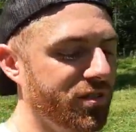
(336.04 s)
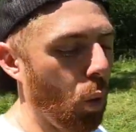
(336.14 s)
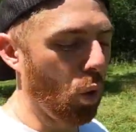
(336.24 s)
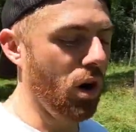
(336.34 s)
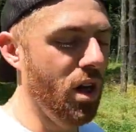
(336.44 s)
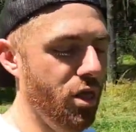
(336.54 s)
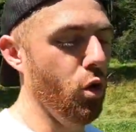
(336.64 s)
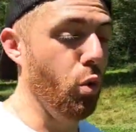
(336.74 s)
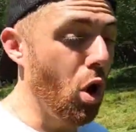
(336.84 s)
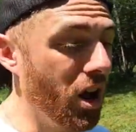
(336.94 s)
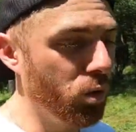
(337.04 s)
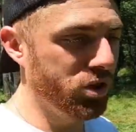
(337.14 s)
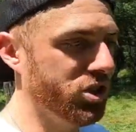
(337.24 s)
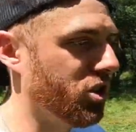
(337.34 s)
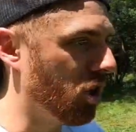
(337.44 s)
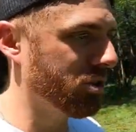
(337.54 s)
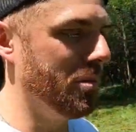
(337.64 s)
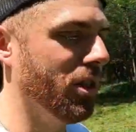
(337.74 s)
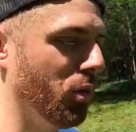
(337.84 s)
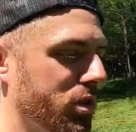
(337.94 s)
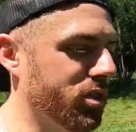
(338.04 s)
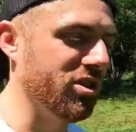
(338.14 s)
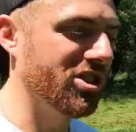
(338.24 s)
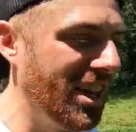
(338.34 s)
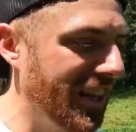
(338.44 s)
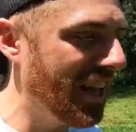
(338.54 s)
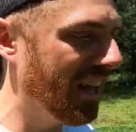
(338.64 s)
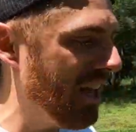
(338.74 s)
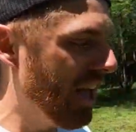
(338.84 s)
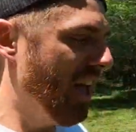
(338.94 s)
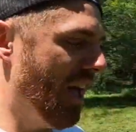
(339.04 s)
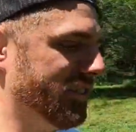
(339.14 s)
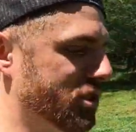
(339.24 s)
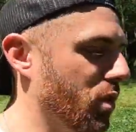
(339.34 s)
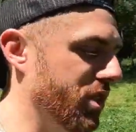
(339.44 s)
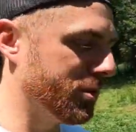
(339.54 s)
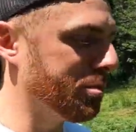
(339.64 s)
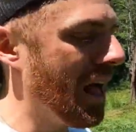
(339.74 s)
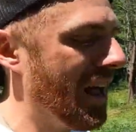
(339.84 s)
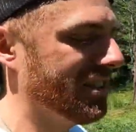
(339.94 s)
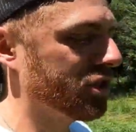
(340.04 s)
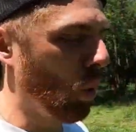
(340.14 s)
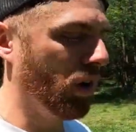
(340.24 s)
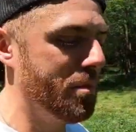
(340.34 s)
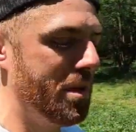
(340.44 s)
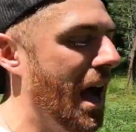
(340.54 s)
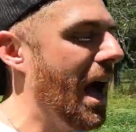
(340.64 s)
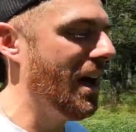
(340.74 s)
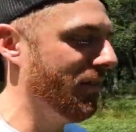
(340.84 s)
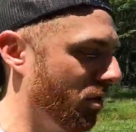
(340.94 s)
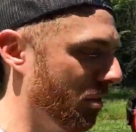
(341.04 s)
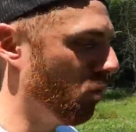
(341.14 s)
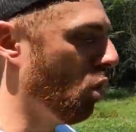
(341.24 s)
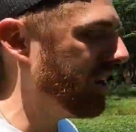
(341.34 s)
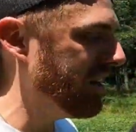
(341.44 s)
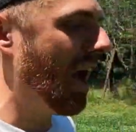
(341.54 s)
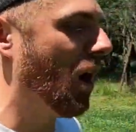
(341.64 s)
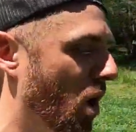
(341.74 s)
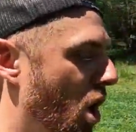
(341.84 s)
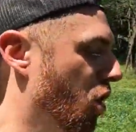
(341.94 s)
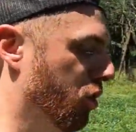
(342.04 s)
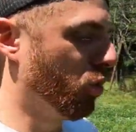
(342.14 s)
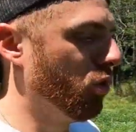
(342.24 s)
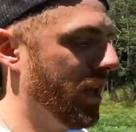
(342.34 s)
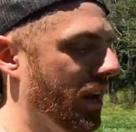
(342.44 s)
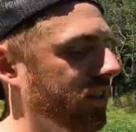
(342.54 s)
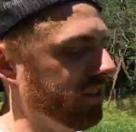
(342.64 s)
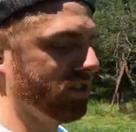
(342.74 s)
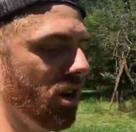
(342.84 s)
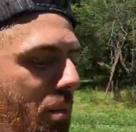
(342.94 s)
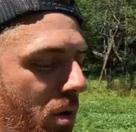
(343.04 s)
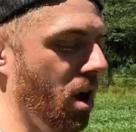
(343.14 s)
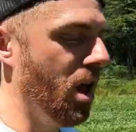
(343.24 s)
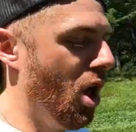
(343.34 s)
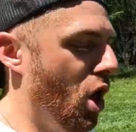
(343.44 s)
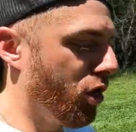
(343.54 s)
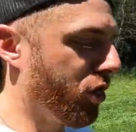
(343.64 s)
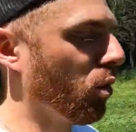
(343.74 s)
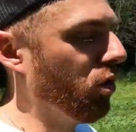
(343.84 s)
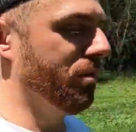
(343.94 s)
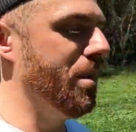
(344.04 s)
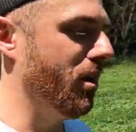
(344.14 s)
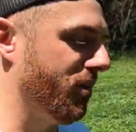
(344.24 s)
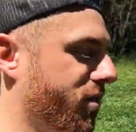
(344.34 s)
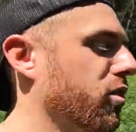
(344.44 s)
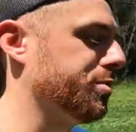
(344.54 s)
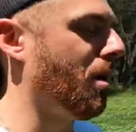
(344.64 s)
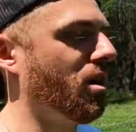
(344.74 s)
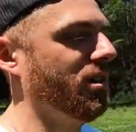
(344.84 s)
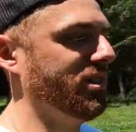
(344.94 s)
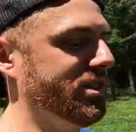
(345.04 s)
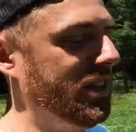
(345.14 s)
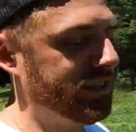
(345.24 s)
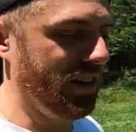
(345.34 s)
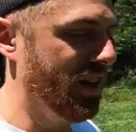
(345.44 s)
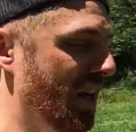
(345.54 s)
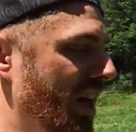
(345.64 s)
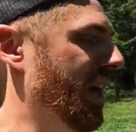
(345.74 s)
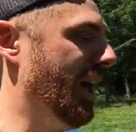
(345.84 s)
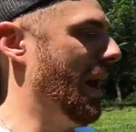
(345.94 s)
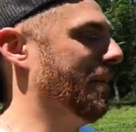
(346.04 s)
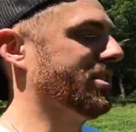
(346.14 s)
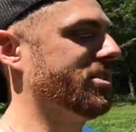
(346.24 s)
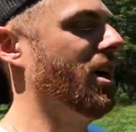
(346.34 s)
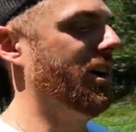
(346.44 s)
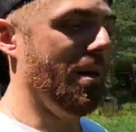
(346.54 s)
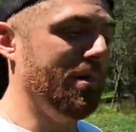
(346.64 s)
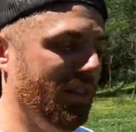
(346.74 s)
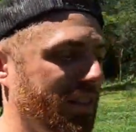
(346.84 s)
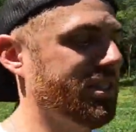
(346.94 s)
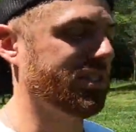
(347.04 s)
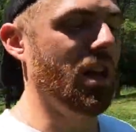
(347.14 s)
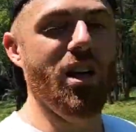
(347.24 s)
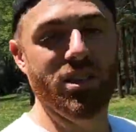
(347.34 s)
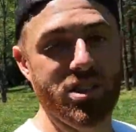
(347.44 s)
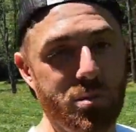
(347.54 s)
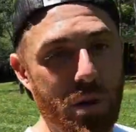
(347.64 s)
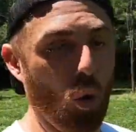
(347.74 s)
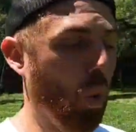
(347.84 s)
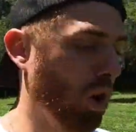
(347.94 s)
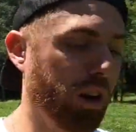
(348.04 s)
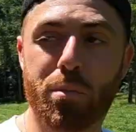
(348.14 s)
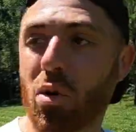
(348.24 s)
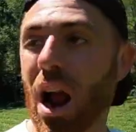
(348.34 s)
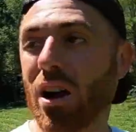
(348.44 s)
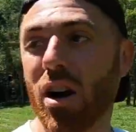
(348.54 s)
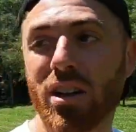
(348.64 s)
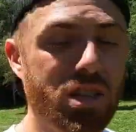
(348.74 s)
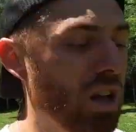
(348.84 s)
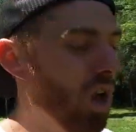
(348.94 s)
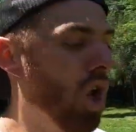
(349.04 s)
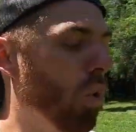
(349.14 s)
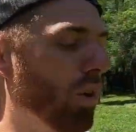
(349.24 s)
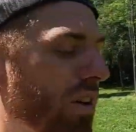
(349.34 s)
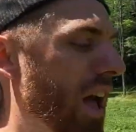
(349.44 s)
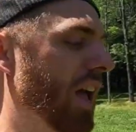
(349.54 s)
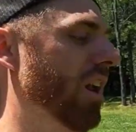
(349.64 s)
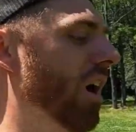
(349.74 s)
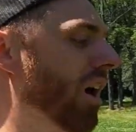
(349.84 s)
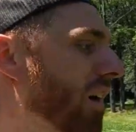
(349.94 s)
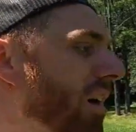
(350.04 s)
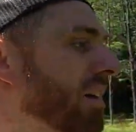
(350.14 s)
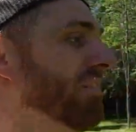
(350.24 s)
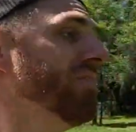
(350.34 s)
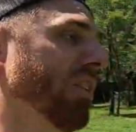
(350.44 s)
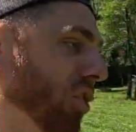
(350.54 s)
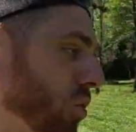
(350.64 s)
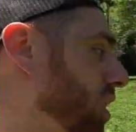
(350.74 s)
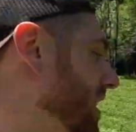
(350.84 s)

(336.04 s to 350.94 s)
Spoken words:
for the rut, which is ultimately what they're seeking. And so this plot is going to be hot from right now through the end of the summer, through the first part of the season, and I'm excited. I mean, this has been a work in progress. We've had 3